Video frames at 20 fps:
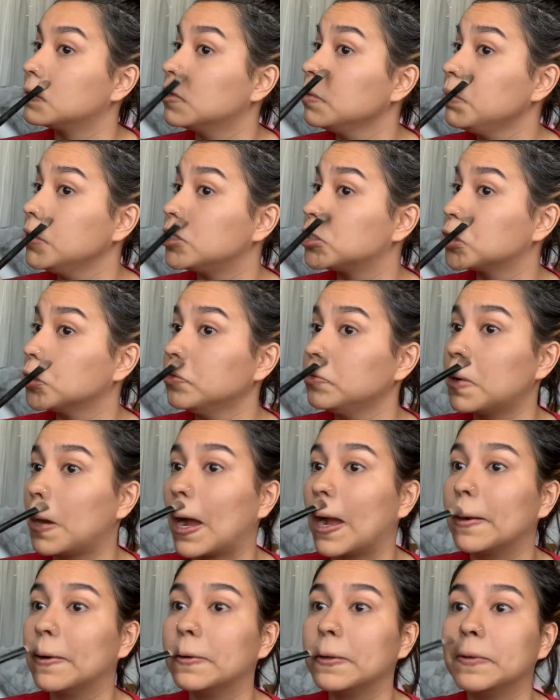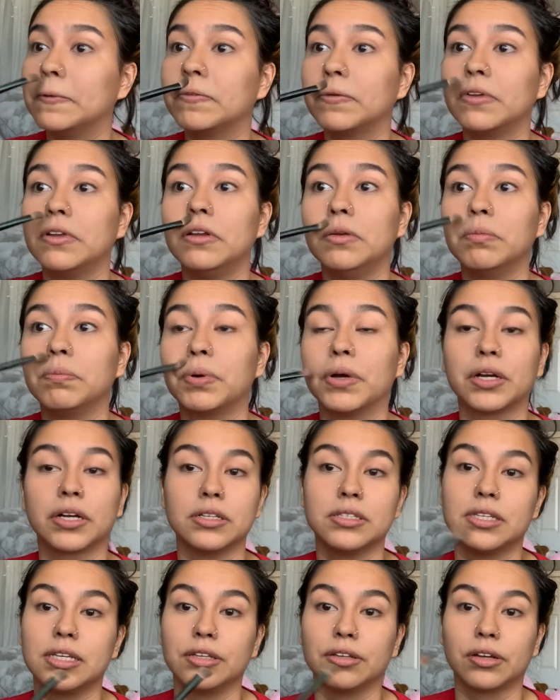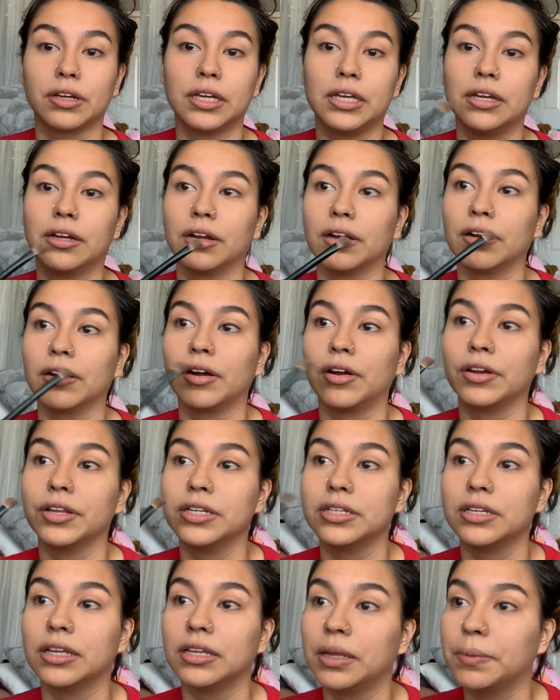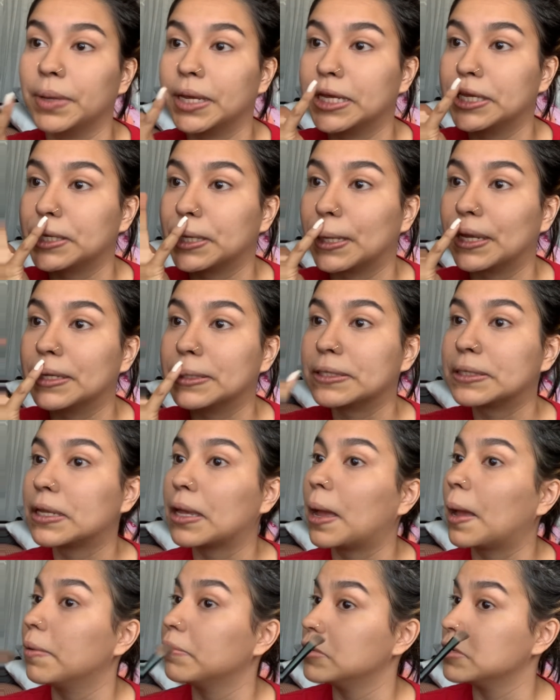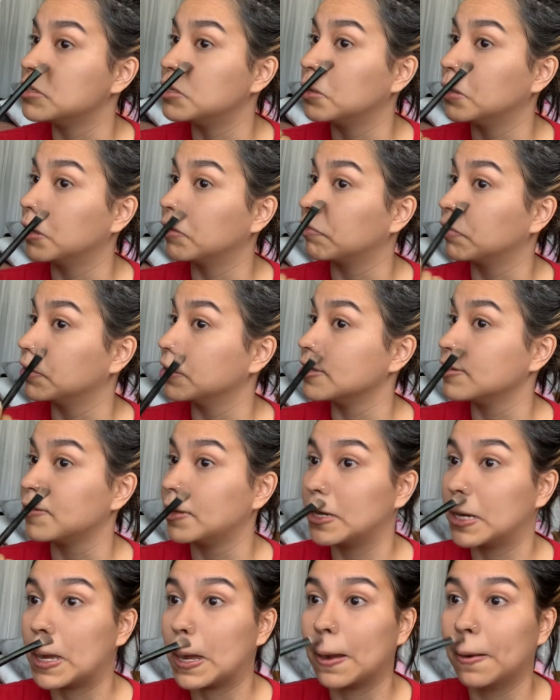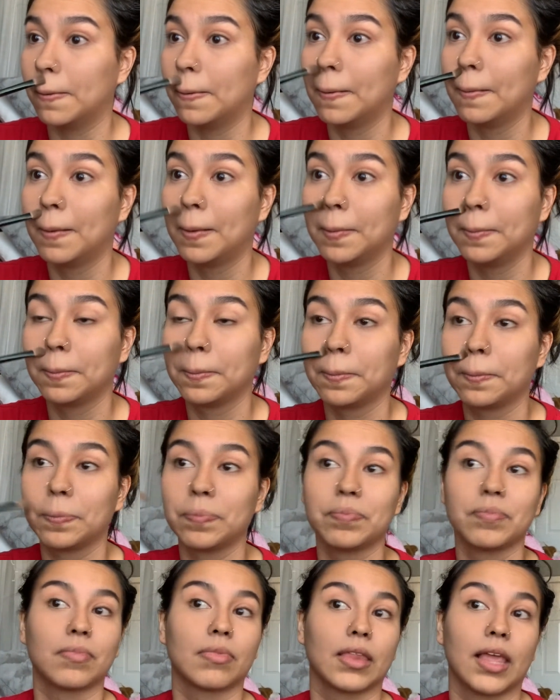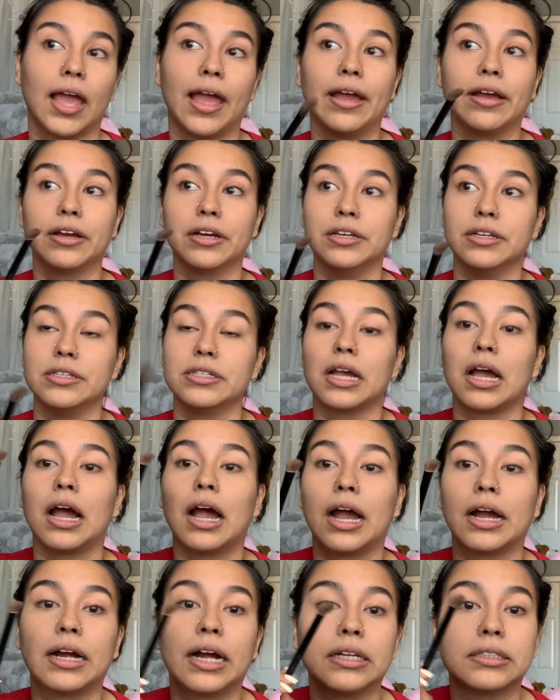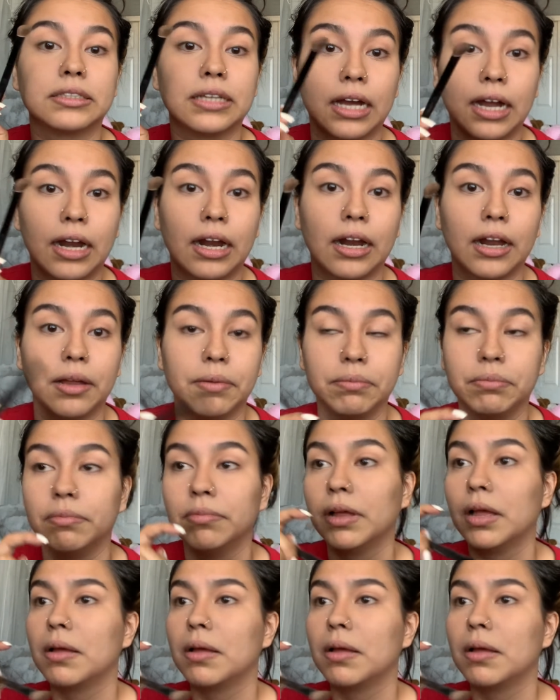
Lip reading: be truthful, I don't even put concealer here on a daily basis. I'm just doing it for this video. And because I got time.